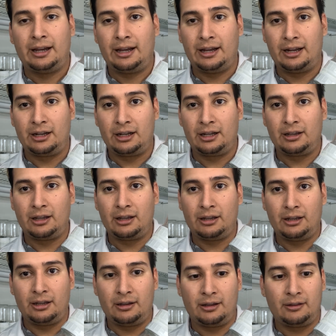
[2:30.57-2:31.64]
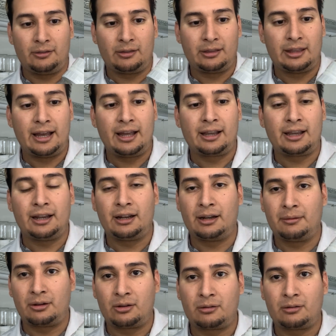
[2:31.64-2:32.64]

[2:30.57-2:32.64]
and that can